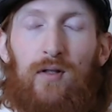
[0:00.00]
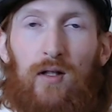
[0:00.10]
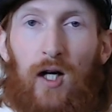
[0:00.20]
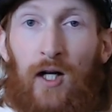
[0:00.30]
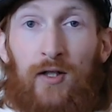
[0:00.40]

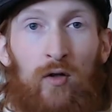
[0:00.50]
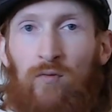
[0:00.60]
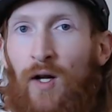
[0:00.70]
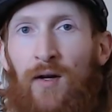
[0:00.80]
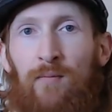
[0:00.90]
I don't
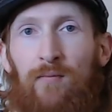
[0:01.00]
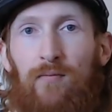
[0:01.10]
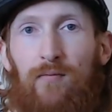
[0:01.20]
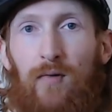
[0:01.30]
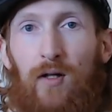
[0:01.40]
run them.
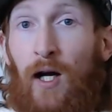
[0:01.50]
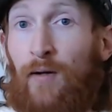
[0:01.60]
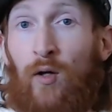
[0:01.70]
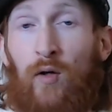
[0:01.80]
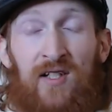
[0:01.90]
I
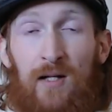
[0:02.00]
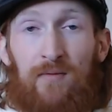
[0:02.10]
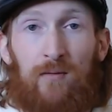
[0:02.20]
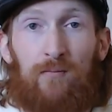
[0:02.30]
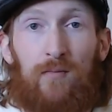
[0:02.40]
don't accept
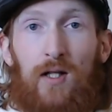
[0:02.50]
them.